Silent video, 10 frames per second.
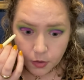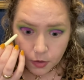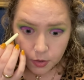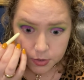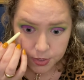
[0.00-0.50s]

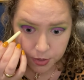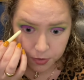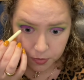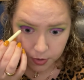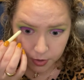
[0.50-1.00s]

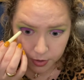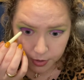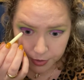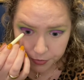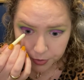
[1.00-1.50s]
Also on
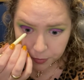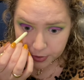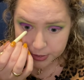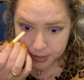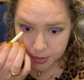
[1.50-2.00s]

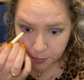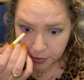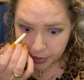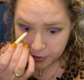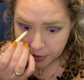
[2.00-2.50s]
everyone's
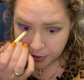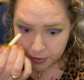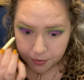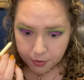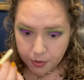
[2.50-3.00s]

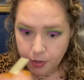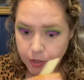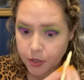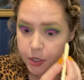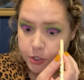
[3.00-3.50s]
ballot,
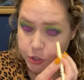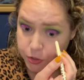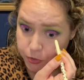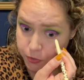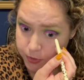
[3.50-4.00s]

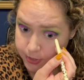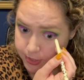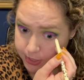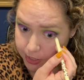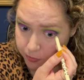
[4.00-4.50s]
two
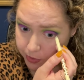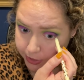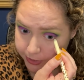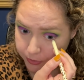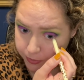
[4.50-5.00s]

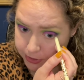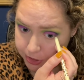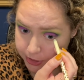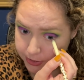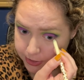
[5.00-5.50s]
statewide
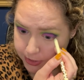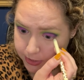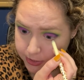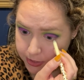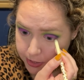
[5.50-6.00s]

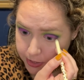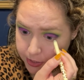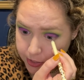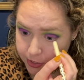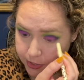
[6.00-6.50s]
questions.
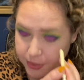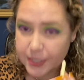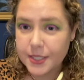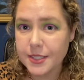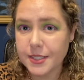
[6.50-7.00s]
This
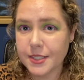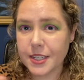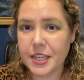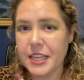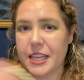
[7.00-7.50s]
is
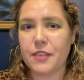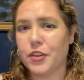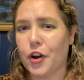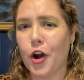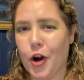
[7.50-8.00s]
even
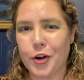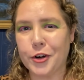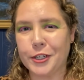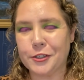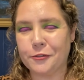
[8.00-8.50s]

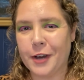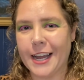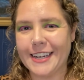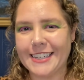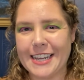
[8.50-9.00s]
harder to
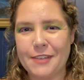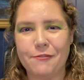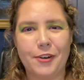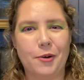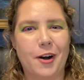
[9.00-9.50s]
find
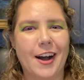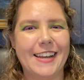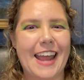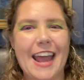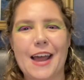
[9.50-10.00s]
info on,
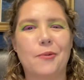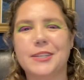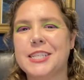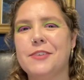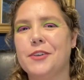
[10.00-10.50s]
and I
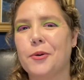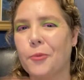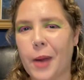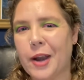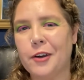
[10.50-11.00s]
wasn't even
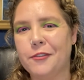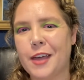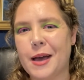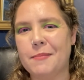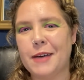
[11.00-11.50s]
aware of
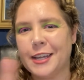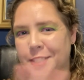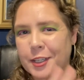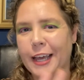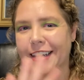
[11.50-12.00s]
them
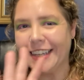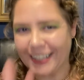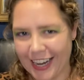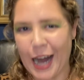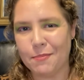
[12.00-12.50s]
until I
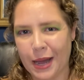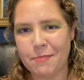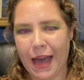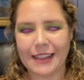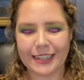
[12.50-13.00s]
got my
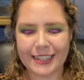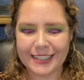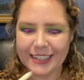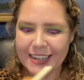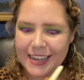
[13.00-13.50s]
ballot.
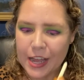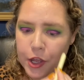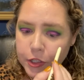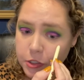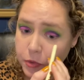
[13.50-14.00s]

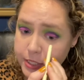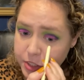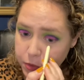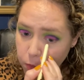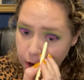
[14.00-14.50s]

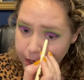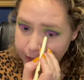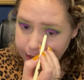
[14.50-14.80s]
Question one